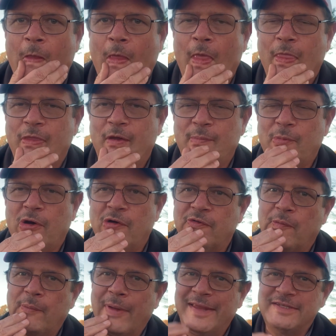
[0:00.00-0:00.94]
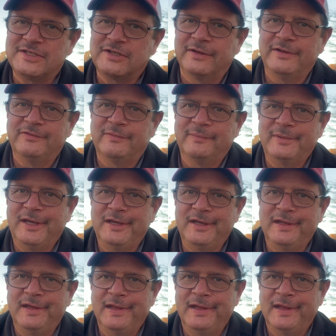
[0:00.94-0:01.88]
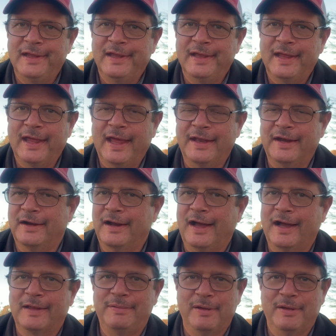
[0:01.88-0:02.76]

They're more of a windscreen for me, and they're not gonna be a